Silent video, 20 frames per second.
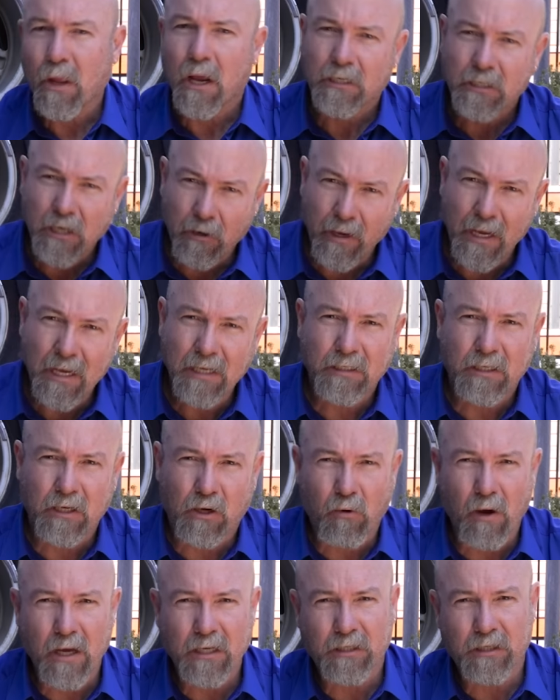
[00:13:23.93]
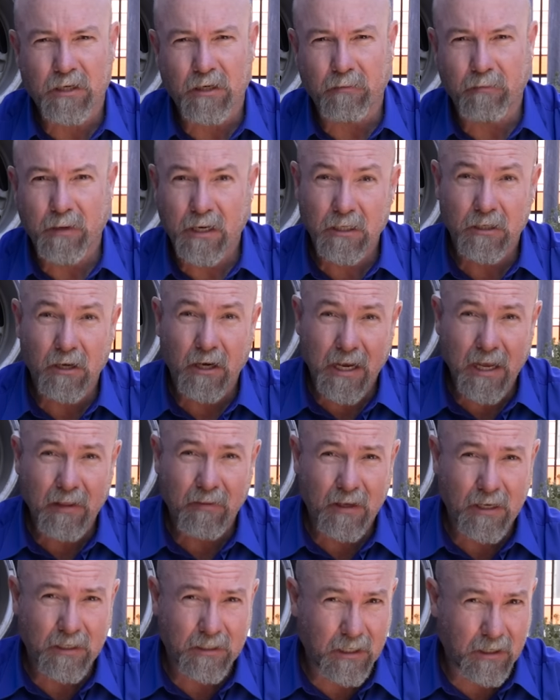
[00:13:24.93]
So here's the question, because I get
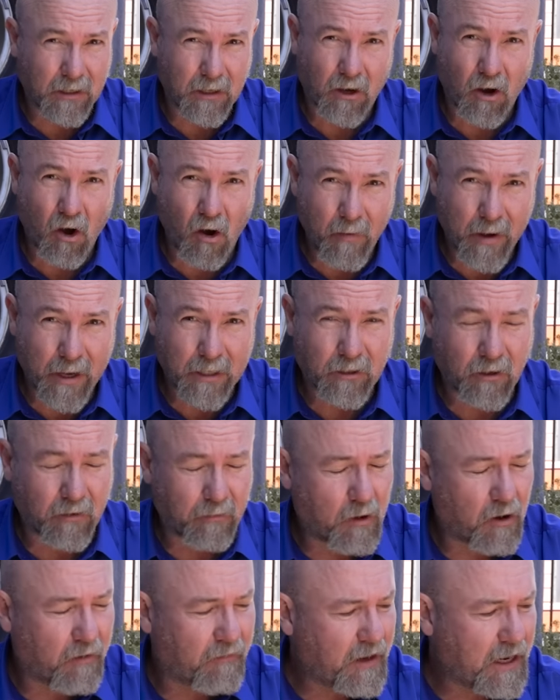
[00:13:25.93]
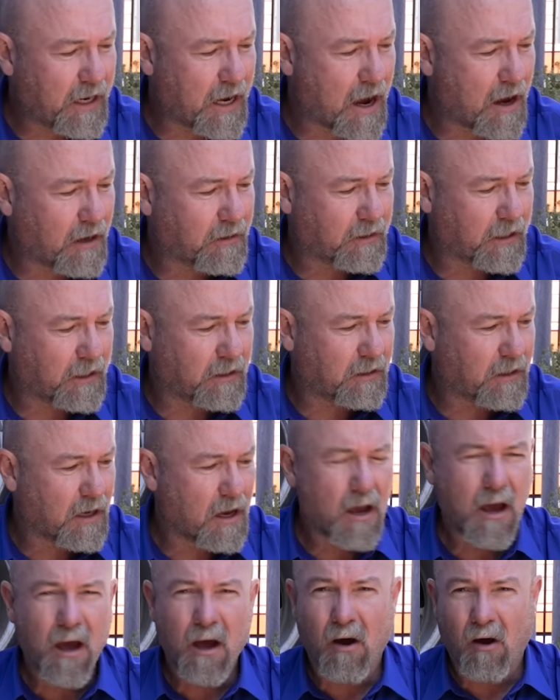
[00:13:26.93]
this in the comments on my videos, is
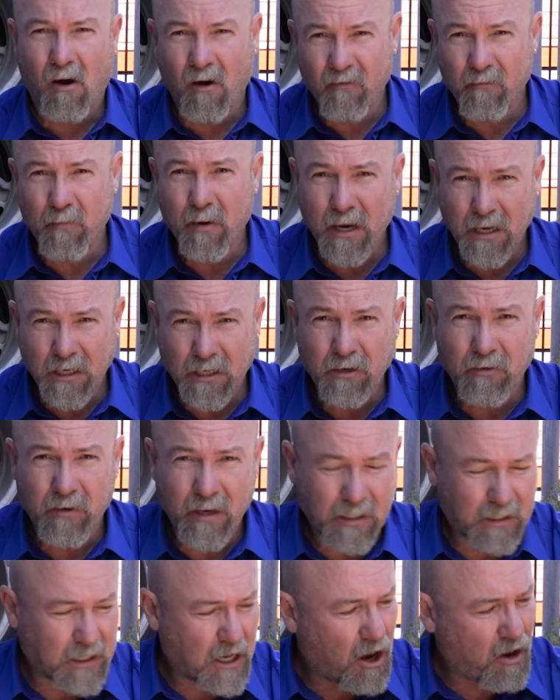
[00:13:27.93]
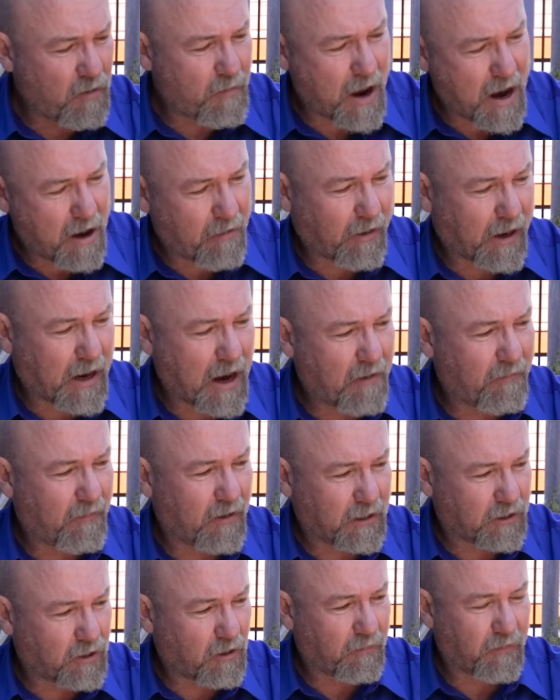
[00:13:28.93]
I've been doing tow bar
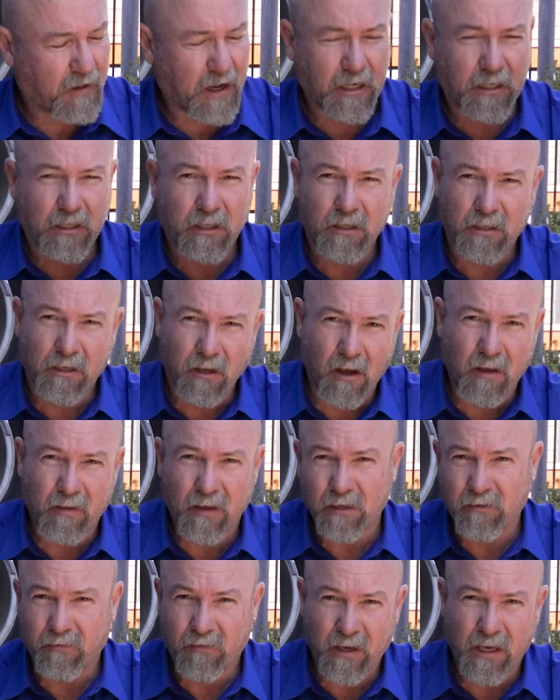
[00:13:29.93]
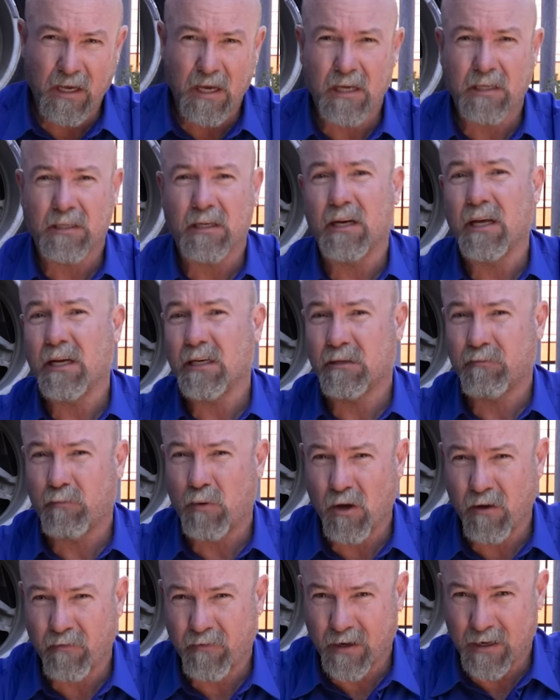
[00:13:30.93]
recoveries off hitches like this for years and it's
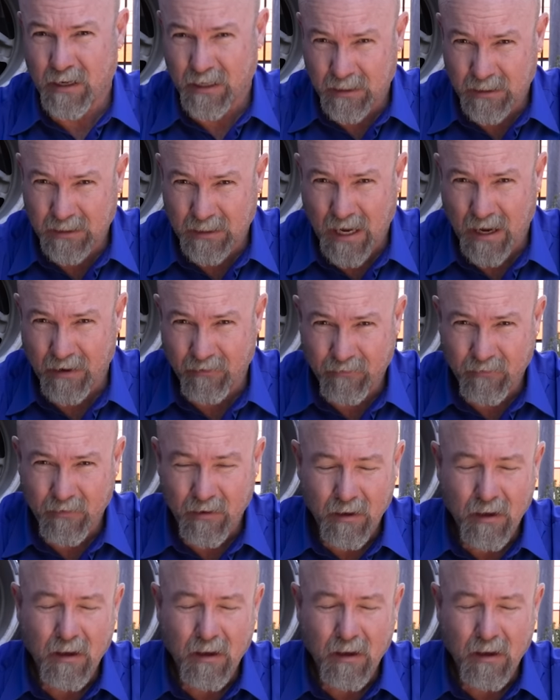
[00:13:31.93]
perfectly safe.